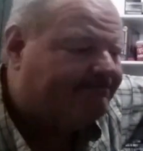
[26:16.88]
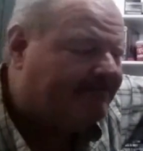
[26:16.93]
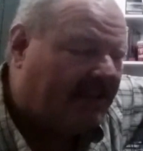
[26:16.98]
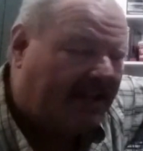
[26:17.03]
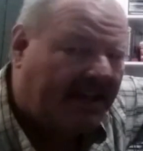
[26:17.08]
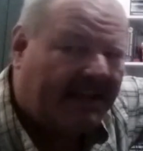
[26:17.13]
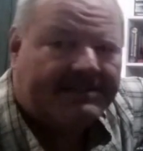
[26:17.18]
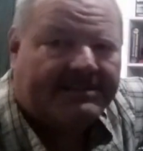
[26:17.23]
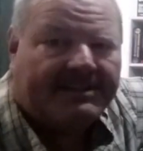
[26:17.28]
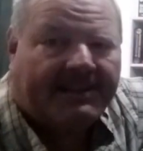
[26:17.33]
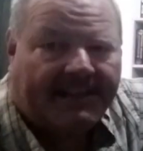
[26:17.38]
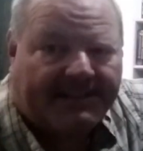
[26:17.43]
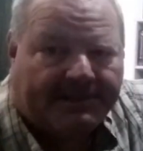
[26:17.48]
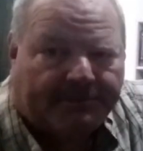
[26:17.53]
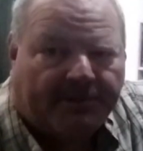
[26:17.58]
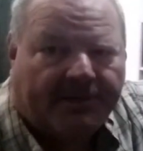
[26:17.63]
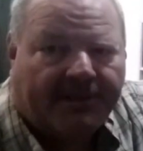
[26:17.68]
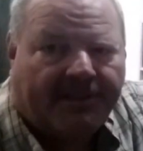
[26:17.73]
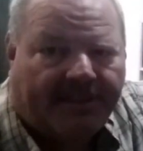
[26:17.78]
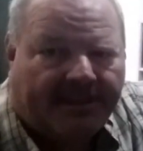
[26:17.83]
Actually, that's
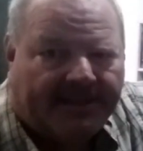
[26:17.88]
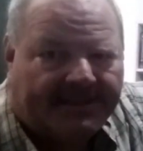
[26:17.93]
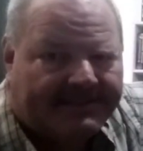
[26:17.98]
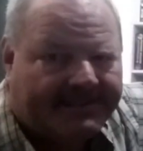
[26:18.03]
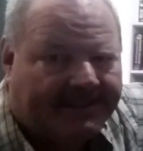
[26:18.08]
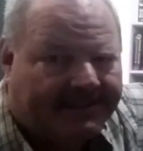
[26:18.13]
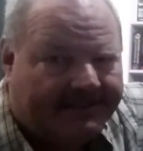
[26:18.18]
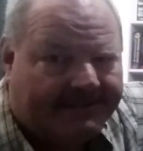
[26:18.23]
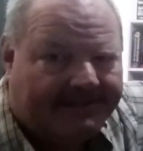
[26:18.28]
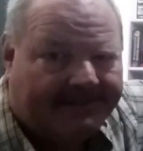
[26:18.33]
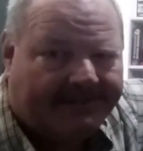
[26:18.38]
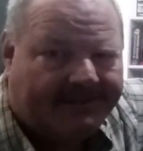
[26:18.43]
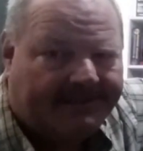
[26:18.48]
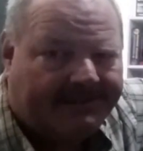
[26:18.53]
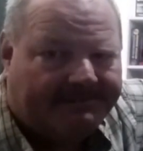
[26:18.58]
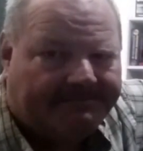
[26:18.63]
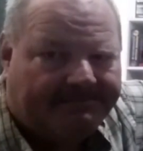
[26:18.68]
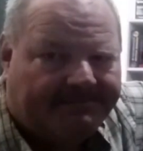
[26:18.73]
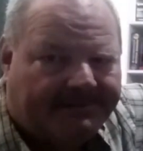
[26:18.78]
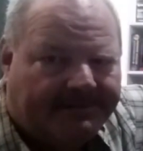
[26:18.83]
one of the things, like the
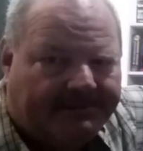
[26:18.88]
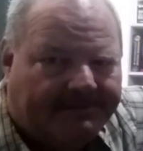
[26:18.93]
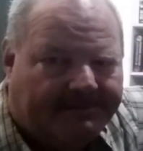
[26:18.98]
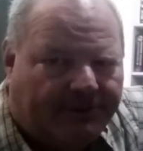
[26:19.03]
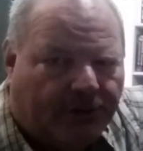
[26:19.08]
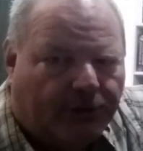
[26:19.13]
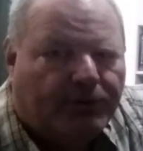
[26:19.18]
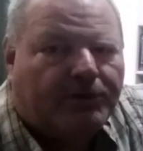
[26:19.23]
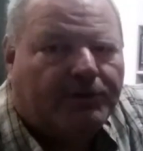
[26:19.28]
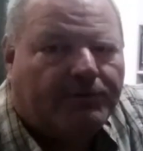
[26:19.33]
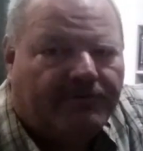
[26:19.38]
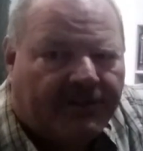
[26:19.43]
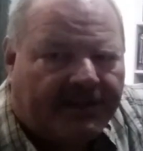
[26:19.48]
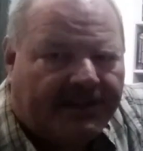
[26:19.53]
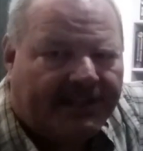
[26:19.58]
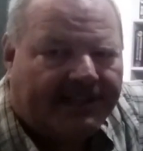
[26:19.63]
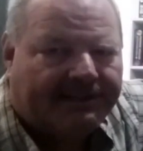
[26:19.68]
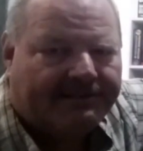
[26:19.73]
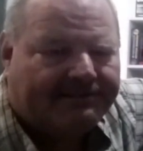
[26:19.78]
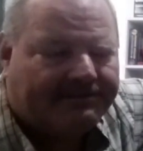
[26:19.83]
YouTube
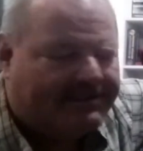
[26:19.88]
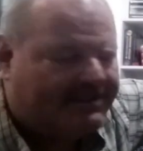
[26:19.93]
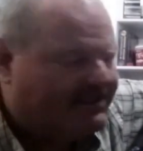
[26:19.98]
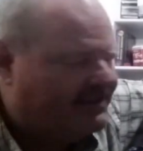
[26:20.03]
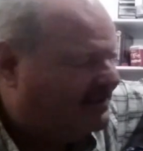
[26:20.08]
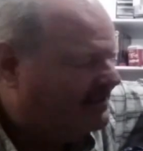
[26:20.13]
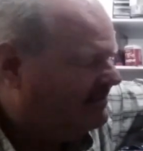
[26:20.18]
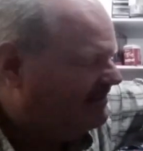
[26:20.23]
videos